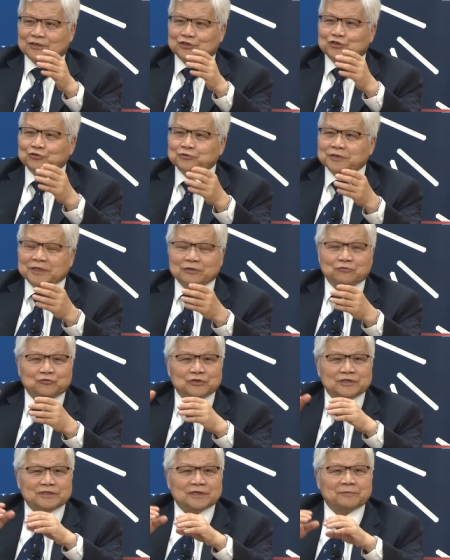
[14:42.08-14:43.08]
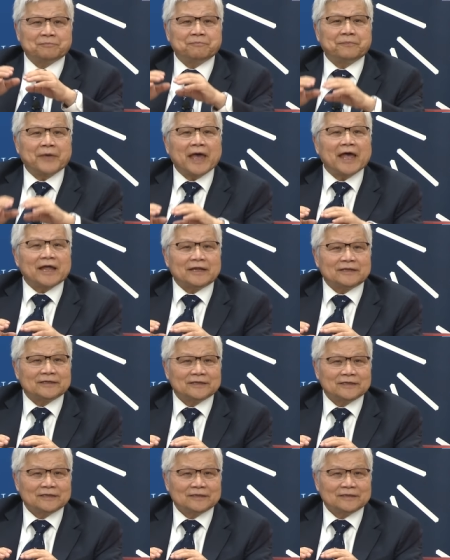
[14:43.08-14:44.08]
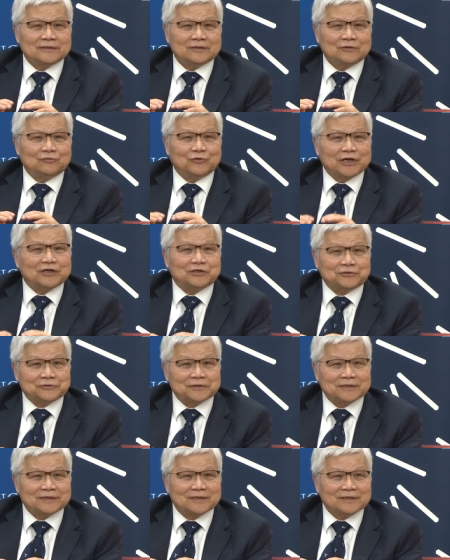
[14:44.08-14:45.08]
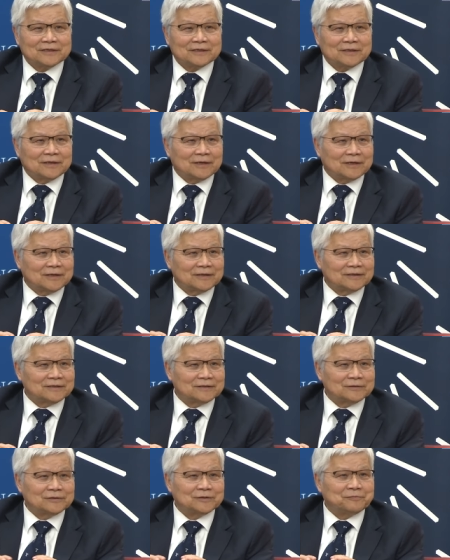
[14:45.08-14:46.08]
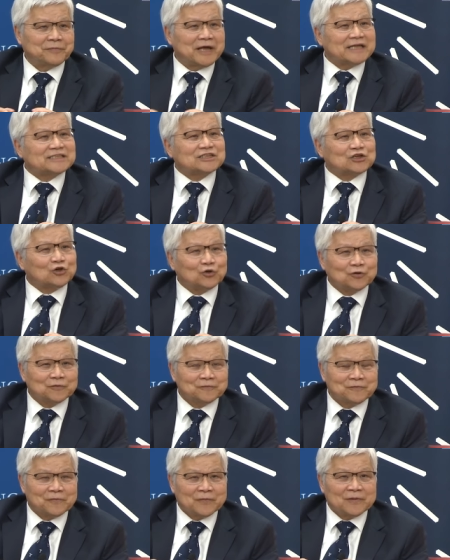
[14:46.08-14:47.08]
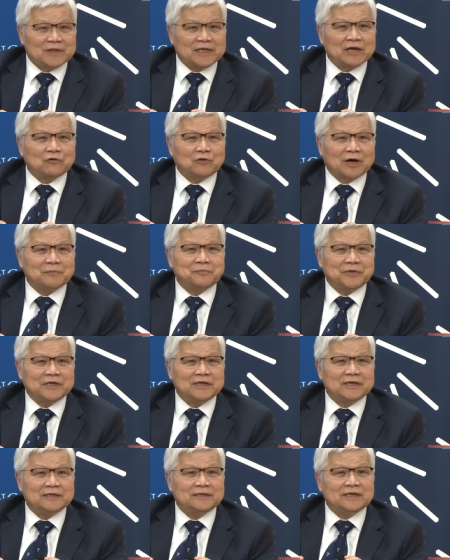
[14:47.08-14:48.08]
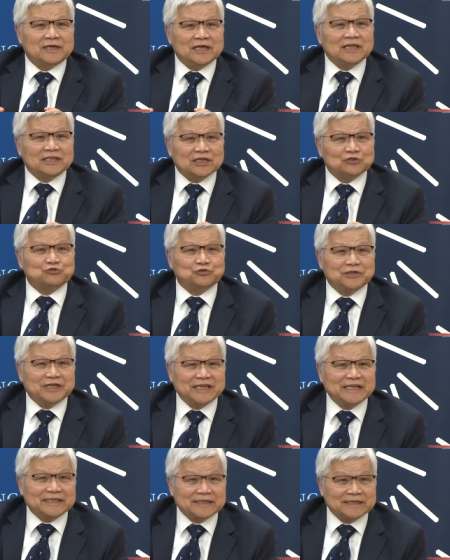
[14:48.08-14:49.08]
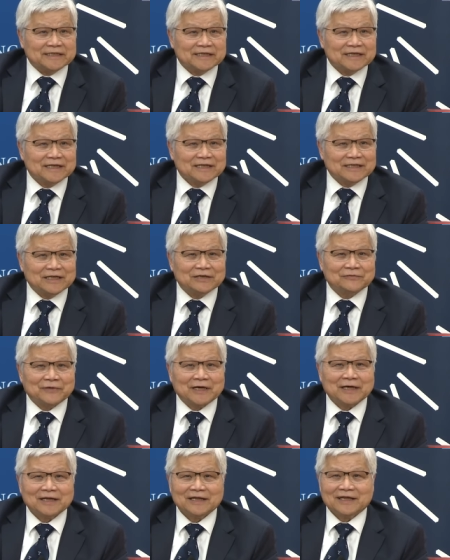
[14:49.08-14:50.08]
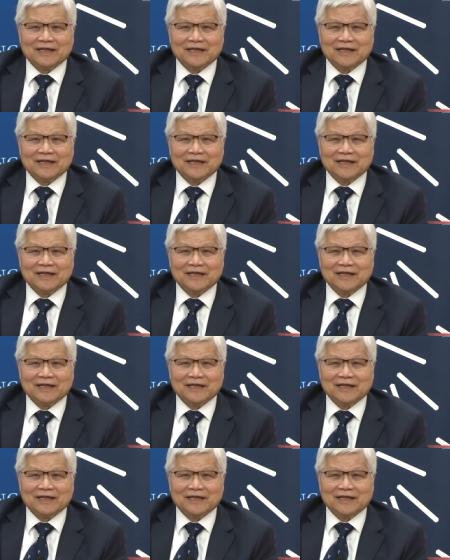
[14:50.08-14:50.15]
student with a bad record, uh, the best score, they will be the industry leader. They will,